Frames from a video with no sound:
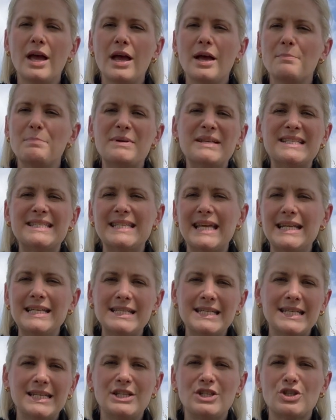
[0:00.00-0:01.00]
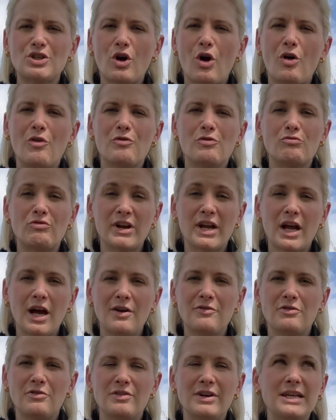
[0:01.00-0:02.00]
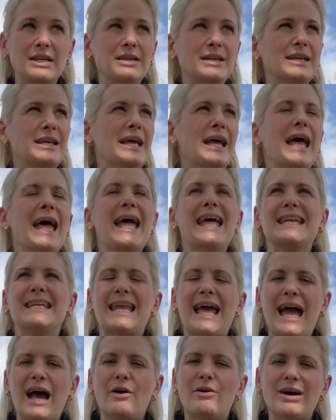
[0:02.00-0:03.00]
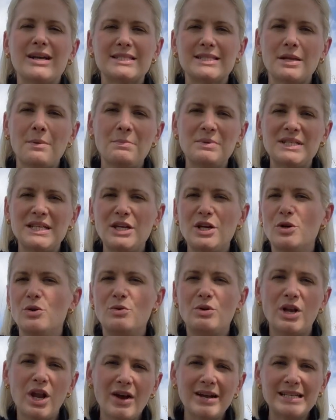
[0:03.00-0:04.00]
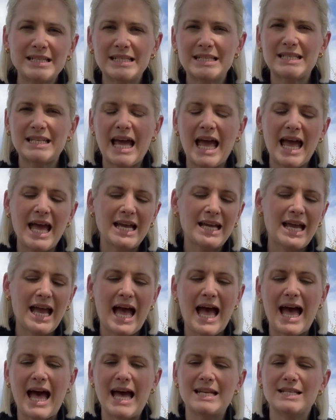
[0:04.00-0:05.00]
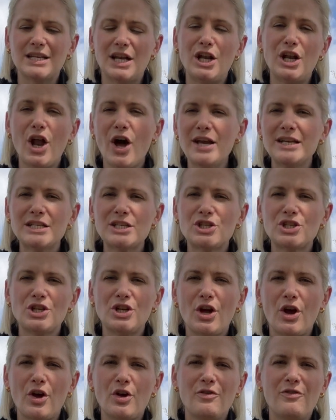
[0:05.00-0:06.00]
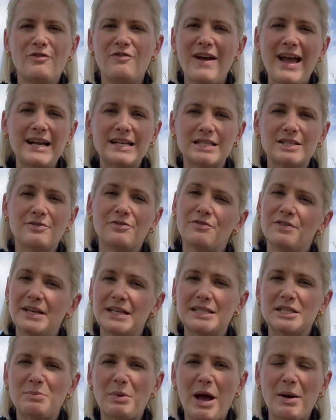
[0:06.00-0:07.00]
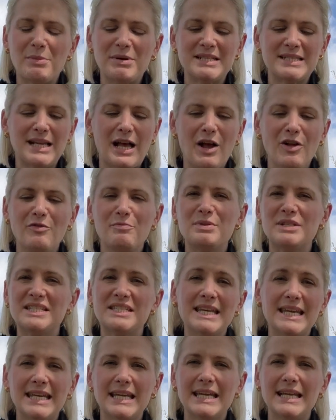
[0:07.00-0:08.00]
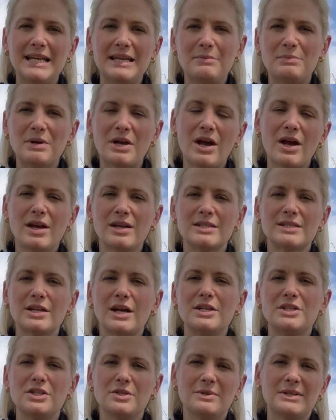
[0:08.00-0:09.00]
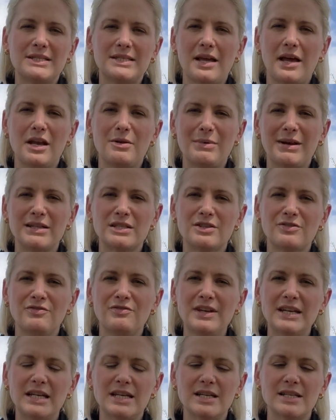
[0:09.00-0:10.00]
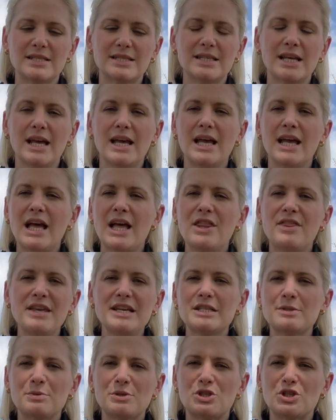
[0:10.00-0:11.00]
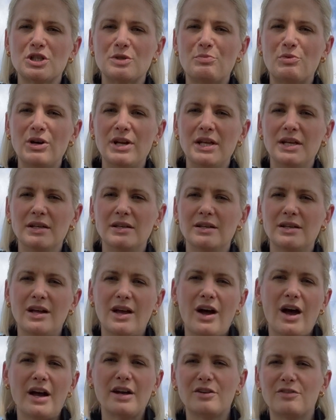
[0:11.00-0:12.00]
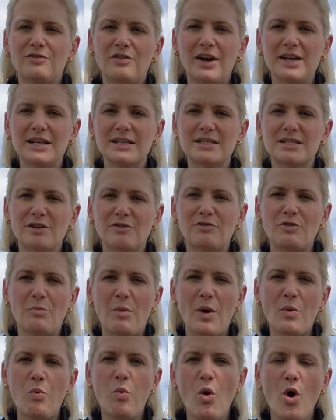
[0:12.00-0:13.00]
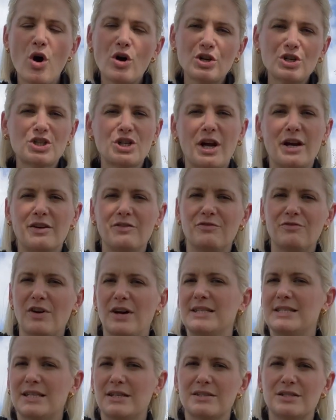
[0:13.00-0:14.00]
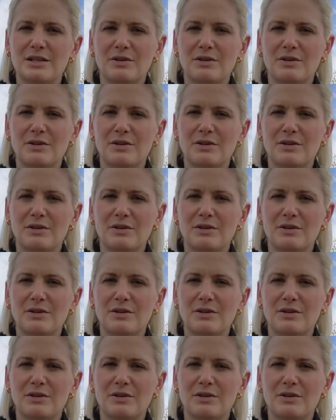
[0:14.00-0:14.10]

percentage of recovery. Now, as somebody who likes tech and likes to know facts and figures about myself, particularly because I do a certain amount of fitness, this was just brilliant. I could find out stuff from my watch, I could find out,